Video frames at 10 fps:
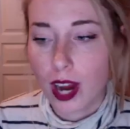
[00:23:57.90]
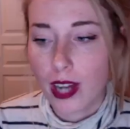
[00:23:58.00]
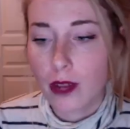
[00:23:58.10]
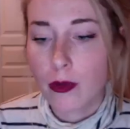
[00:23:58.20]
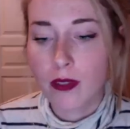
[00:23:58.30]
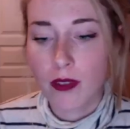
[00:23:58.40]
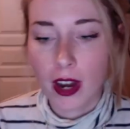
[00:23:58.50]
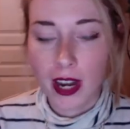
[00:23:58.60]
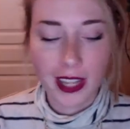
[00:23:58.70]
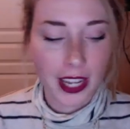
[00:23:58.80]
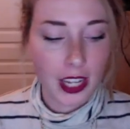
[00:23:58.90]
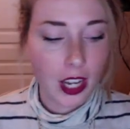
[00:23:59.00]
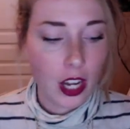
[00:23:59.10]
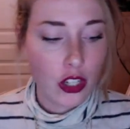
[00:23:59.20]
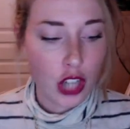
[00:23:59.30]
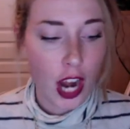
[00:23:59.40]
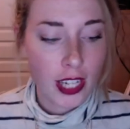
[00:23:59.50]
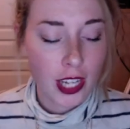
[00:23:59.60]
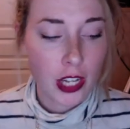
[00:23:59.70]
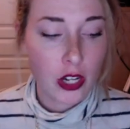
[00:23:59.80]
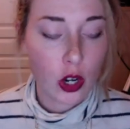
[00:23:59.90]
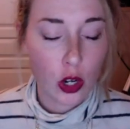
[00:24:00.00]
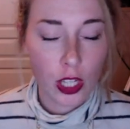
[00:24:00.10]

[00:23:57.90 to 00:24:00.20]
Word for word: of, it was very, like, China at an early